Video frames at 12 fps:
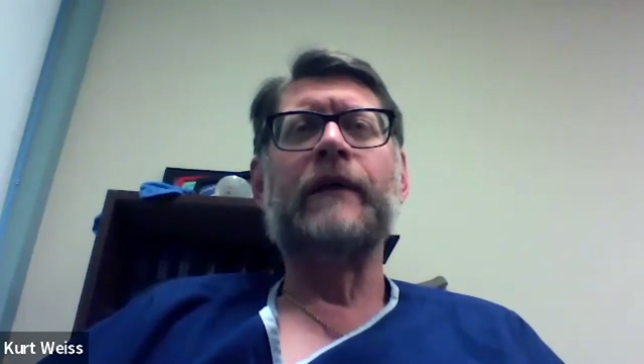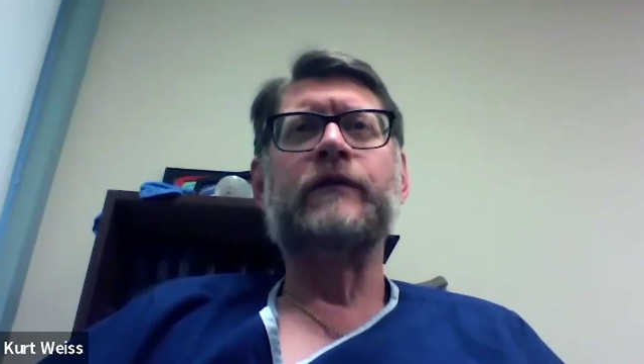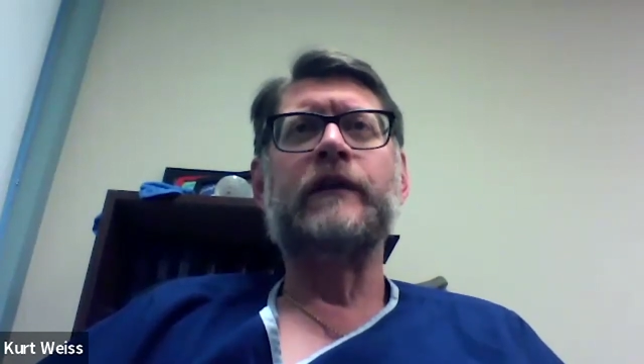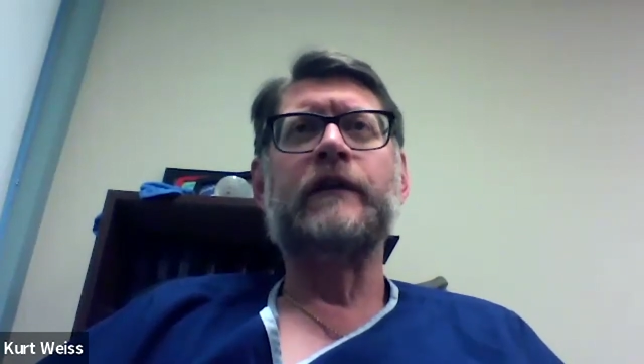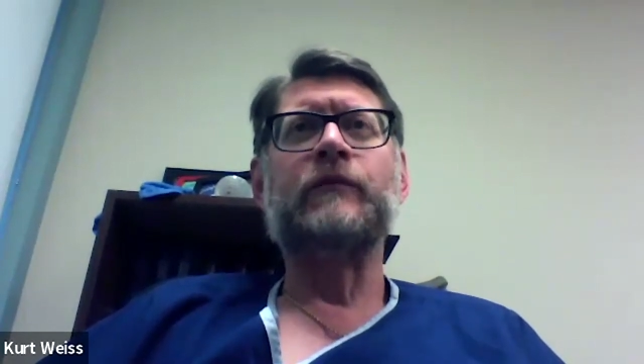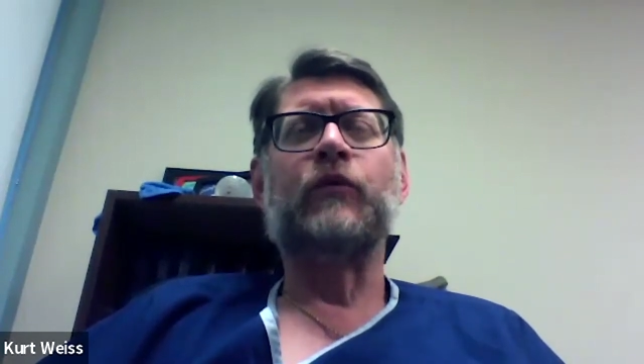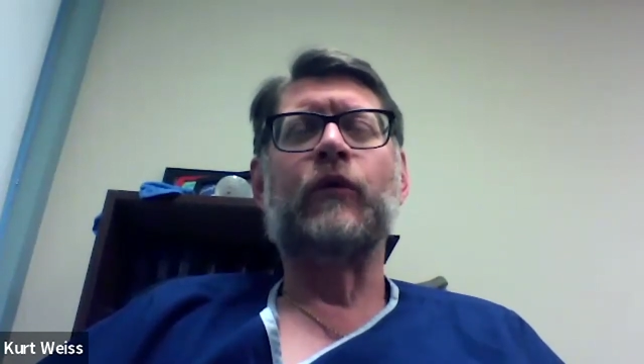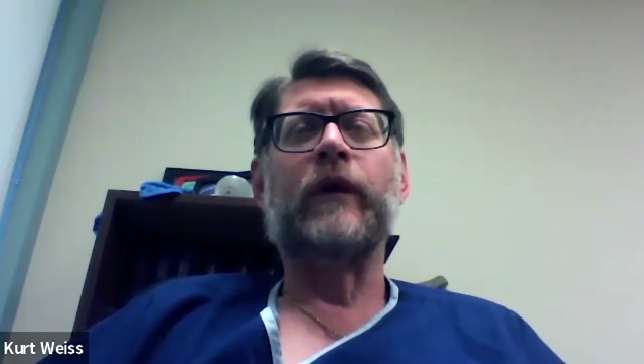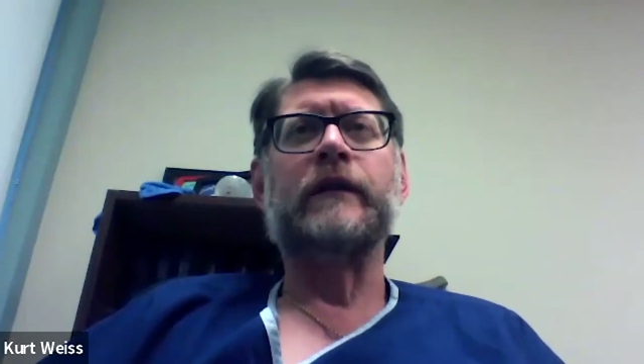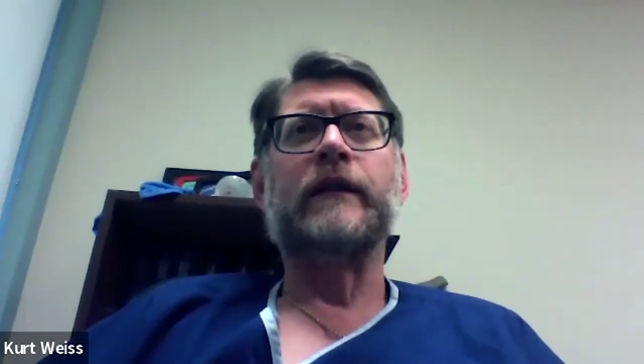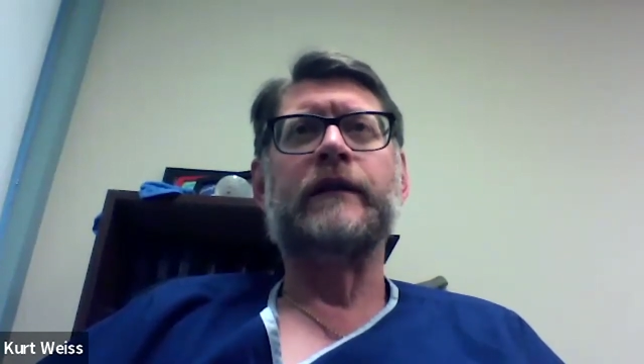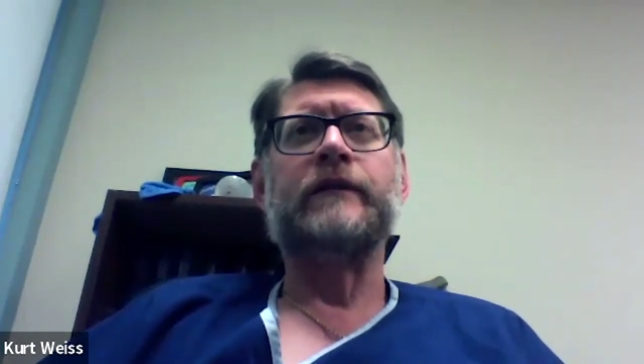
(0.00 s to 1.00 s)
at this
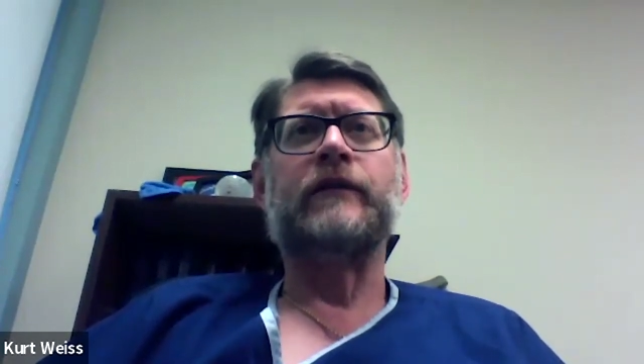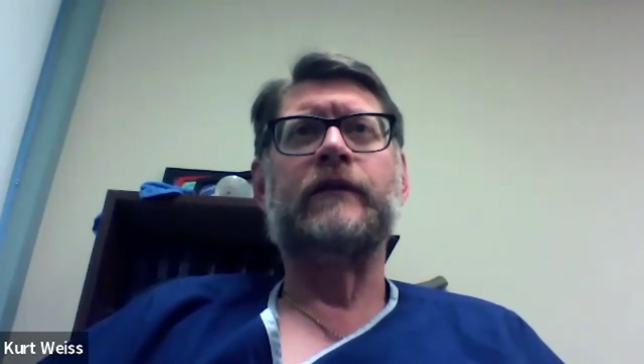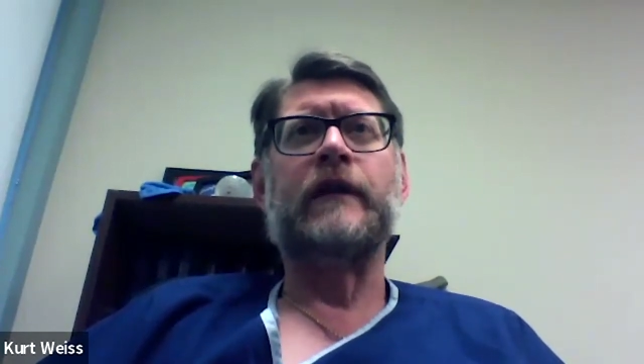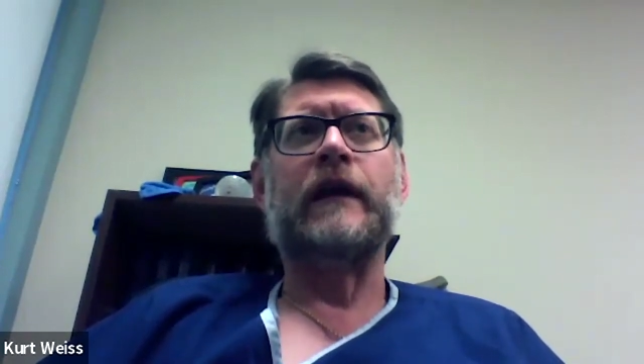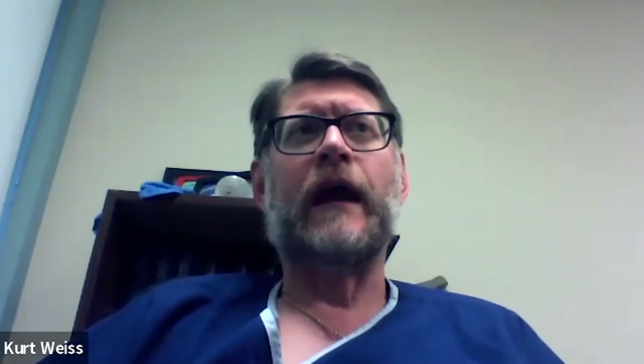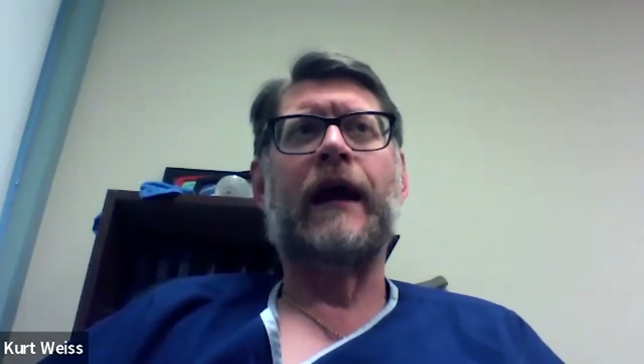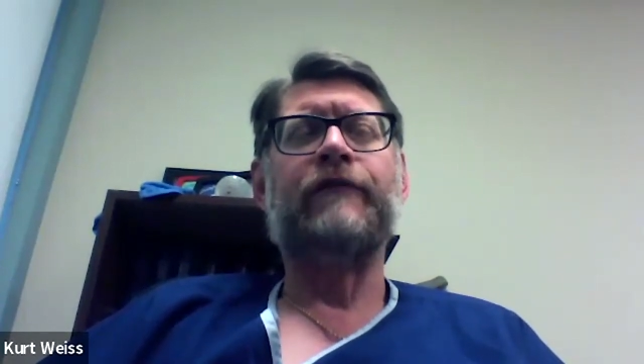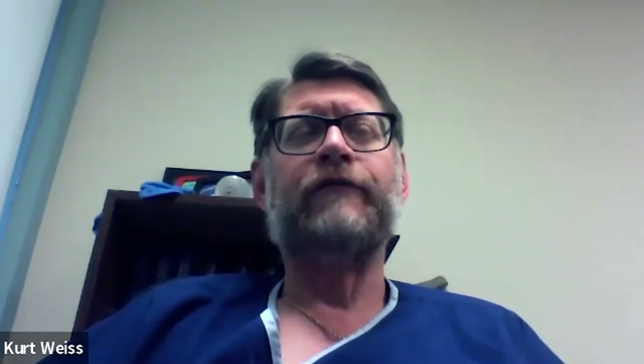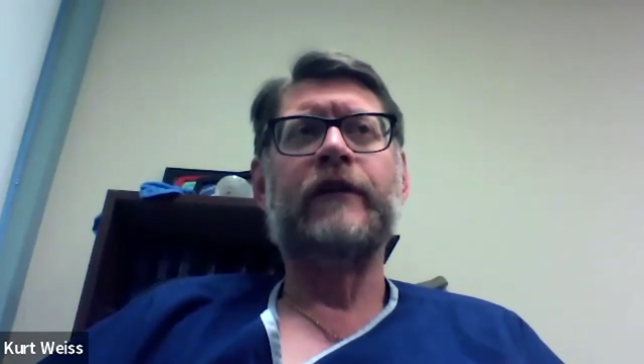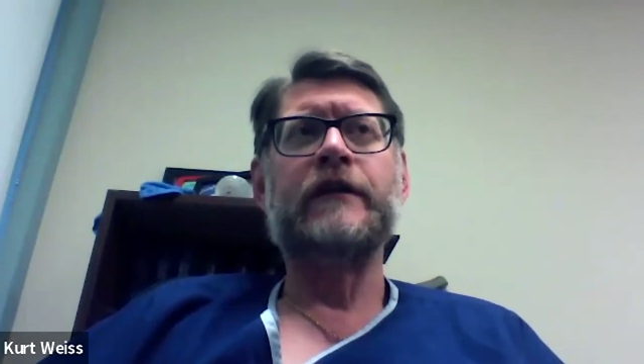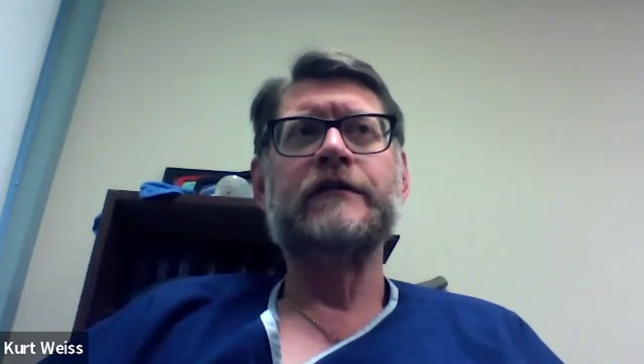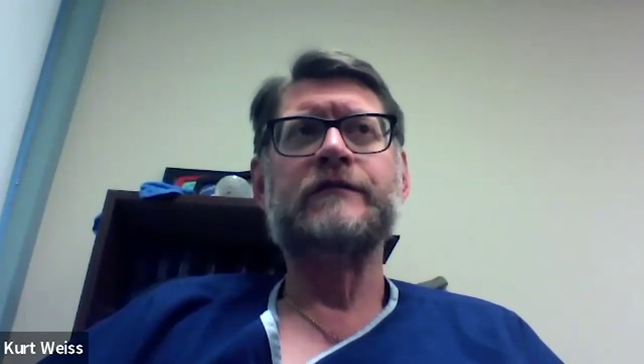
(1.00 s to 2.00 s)
point, let's see, I
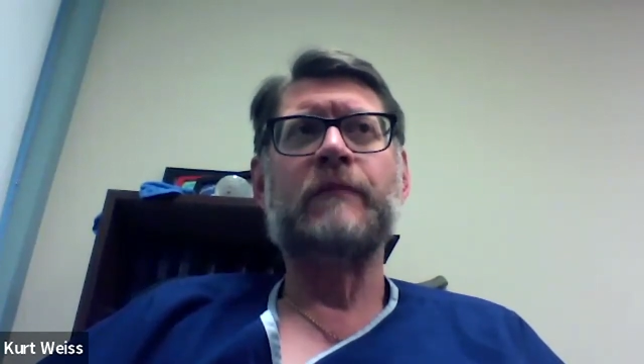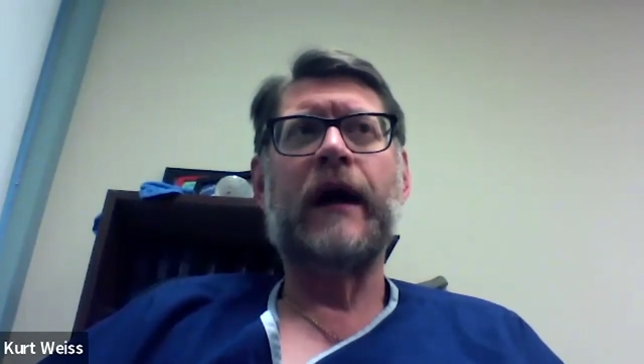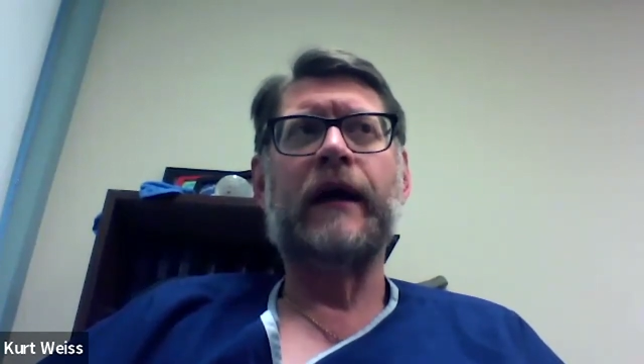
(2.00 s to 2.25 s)
finished